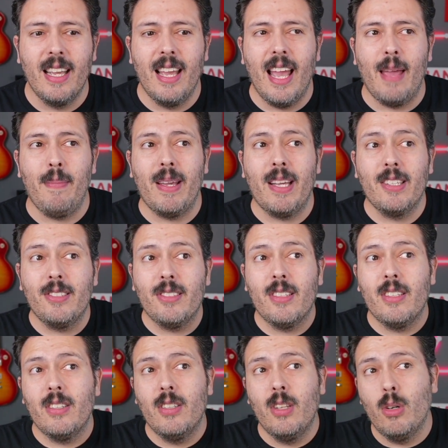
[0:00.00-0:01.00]
And because
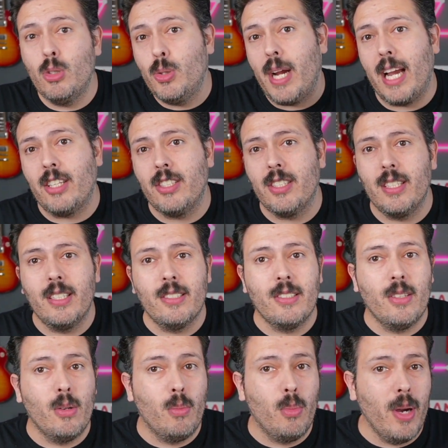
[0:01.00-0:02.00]
no traction is
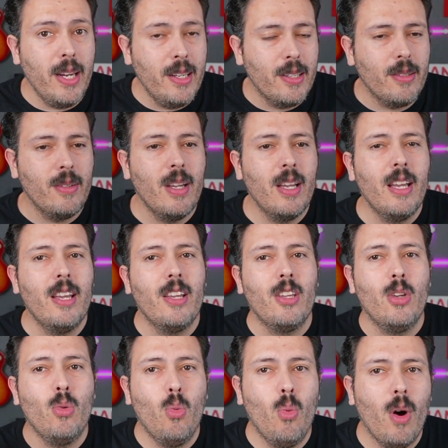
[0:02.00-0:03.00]
no bueno,
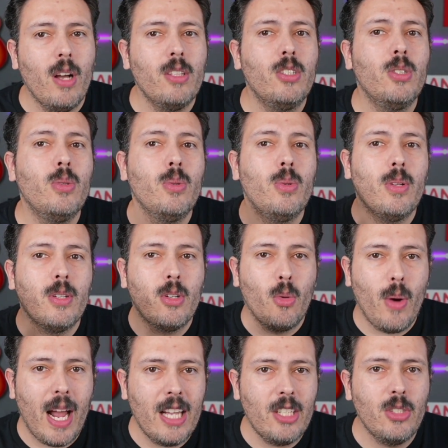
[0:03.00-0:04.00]
you want to
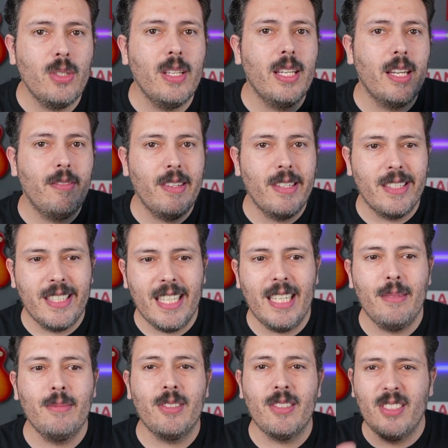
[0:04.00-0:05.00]
gradually give your
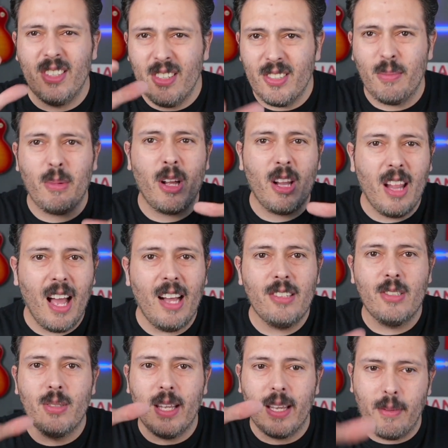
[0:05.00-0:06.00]
teams, you know, some claws
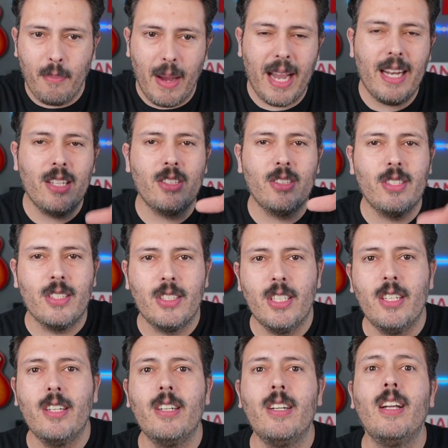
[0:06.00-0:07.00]
to like bite into the
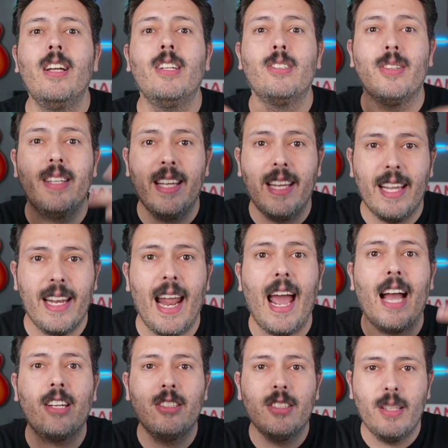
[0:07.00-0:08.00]
dirt so they can
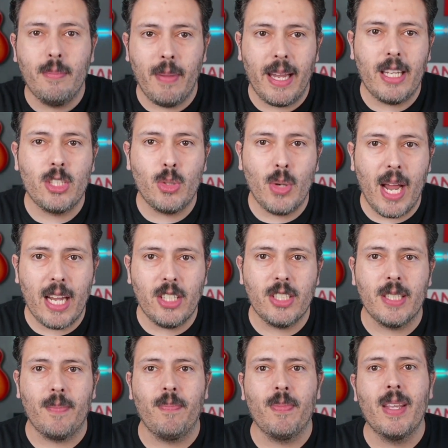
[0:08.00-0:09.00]
actually make
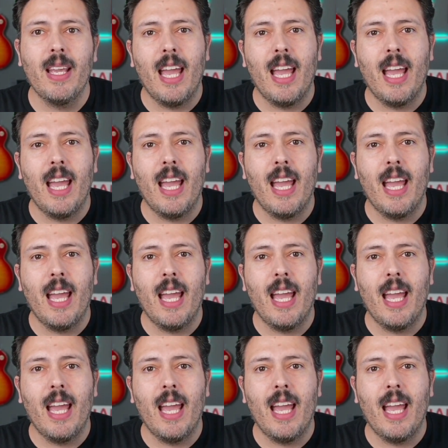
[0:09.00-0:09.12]
traction.